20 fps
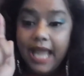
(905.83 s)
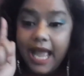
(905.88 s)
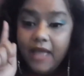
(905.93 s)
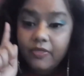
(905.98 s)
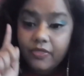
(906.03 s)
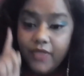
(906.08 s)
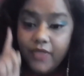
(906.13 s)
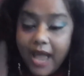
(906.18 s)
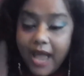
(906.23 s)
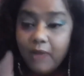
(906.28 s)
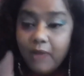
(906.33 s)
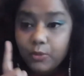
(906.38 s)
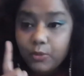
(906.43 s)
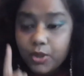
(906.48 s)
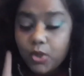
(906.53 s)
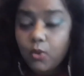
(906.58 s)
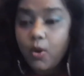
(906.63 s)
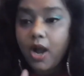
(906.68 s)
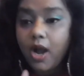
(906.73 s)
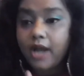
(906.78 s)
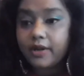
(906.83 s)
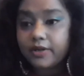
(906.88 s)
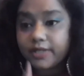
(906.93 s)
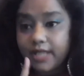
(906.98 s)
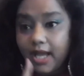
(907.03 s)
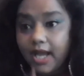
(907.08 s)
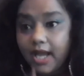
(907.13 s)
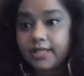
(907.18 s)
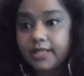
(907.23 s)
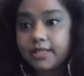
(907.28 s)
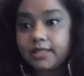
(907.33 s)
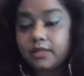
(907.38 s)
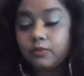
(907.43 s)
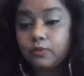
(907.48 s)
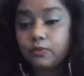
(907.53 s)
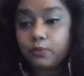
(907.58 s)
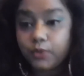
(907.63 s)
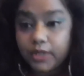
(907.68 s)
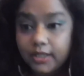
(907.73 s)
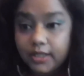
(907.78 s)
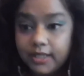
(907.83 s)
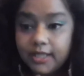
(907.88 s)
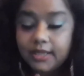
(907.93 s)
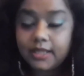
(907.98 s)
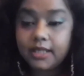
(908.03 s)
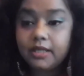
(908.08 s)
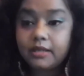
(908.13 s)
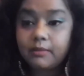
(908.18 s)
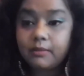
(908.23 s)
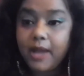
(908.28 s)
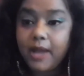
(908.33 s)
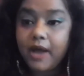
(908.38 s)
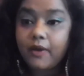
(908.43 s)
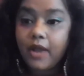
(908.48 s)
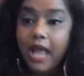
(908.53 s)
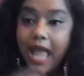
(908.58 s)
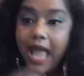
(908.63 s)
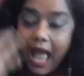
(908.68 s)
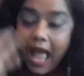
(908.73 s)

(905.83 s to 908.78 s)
And that requires us to really think about